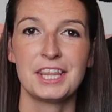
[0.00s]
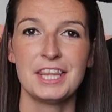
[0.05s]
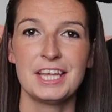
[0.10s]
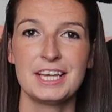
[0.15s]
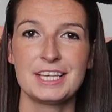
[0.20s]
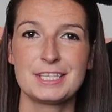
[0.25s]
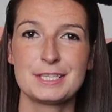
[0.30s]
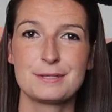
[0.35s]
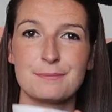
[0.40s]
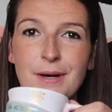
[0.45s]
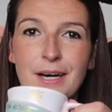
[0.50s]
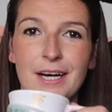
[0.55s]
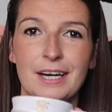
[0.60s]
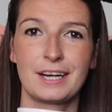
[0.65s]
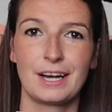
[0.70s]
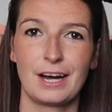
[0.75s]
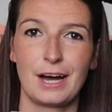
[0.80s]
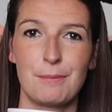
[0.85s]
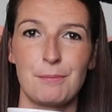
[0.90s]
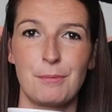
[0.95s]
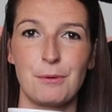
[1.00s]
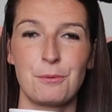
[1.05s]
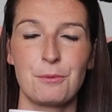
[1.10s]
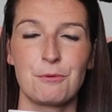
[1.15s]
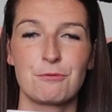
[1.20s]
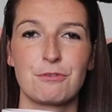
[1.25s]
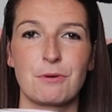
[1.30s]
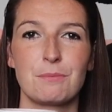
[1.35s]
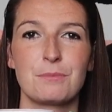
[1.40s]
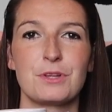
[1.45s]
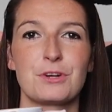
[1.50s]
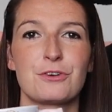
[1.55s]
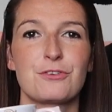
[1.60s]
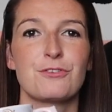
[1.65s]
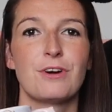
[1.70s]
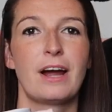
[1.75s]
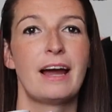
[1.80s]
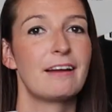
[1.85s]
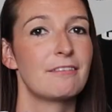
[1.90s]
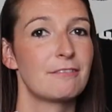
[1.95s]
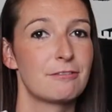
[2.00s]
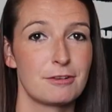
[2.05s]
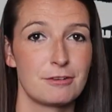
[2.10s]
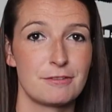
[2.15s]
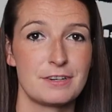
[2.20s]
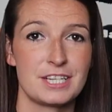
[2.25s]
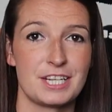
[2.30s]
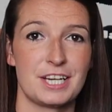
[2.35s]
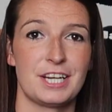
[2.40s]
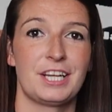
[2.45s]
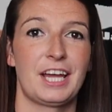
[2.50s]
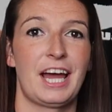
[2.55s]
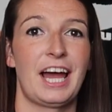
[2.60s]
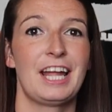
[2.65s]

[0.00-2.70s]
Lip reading: This mug I bought from the Grand Floridian,